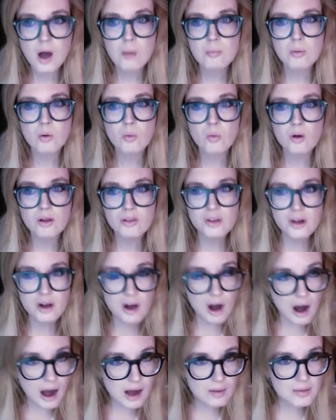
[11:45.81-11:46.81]
But in the
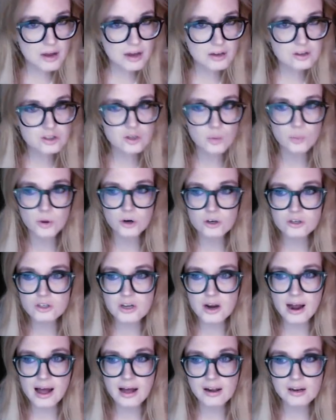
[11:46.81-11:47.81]
comics, the
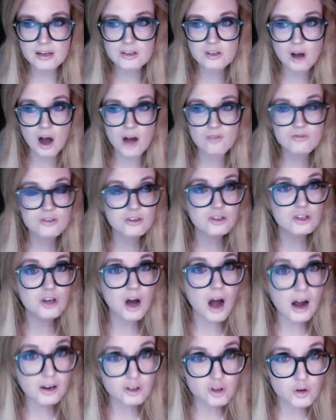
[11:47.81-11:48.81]
personalities often
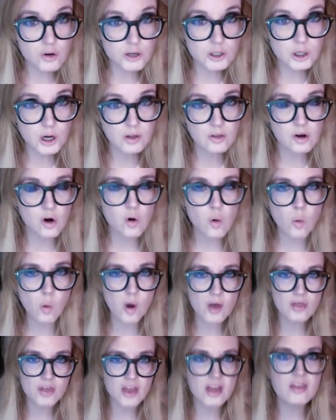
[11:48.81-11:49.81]
talk to each other
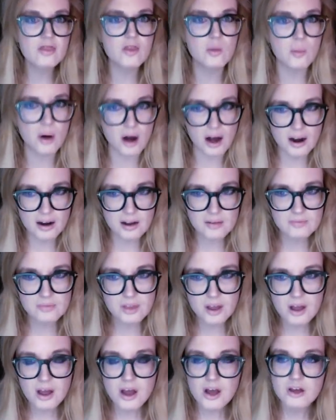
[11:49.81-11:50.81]
within the body.
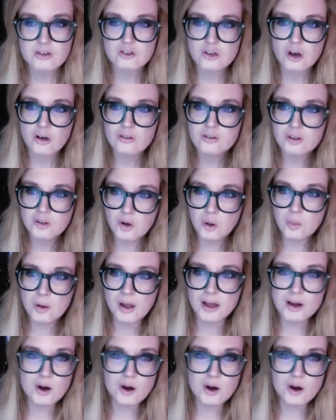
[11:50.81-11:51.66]
So it's a little bit like